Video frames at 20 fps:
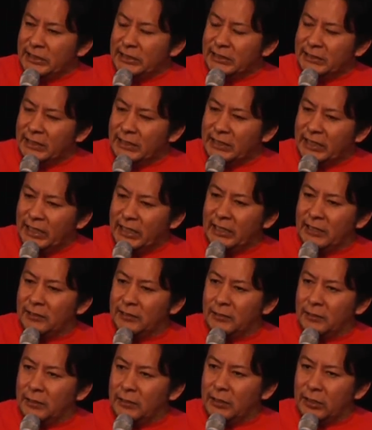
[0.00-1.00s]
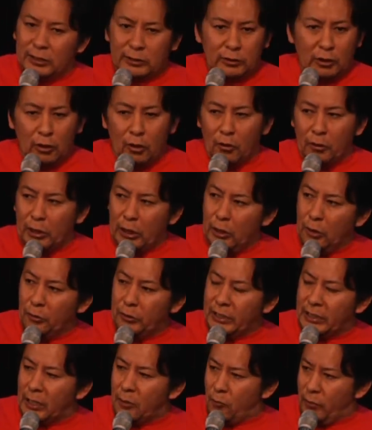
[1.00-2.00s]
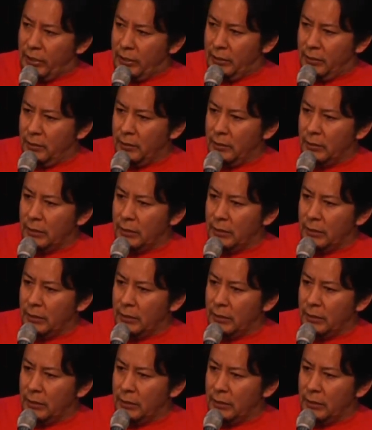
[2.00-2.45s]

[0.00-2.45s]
that the kid is no longer looking away.